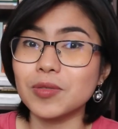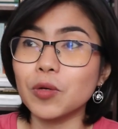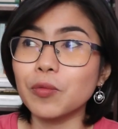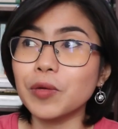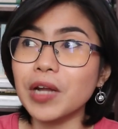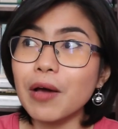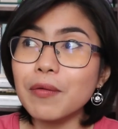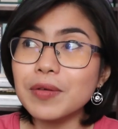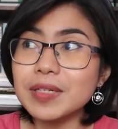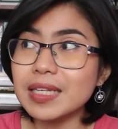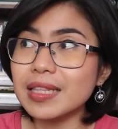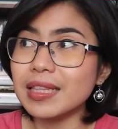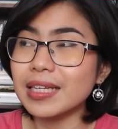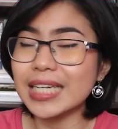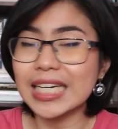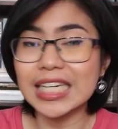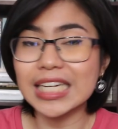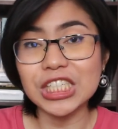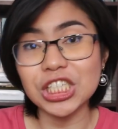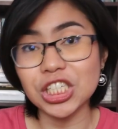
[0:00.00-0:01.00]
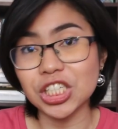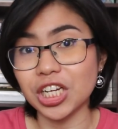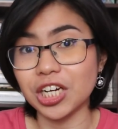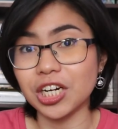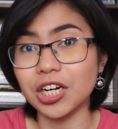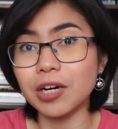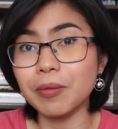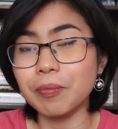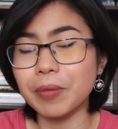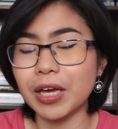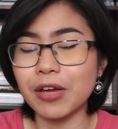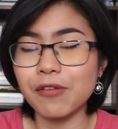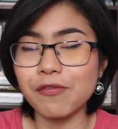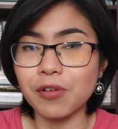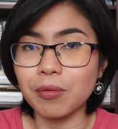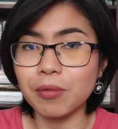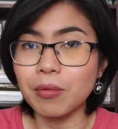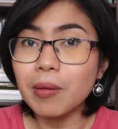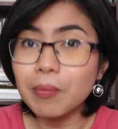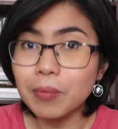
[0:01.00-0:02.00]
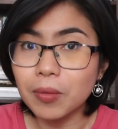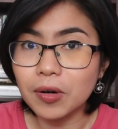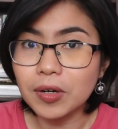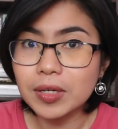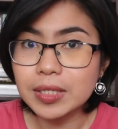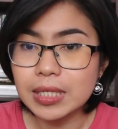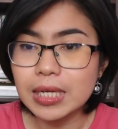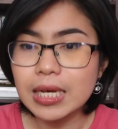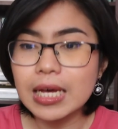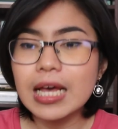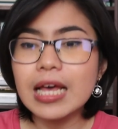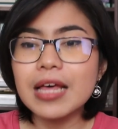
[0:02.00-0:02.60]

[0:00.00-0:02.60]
So when I was at the cashier paying for my books,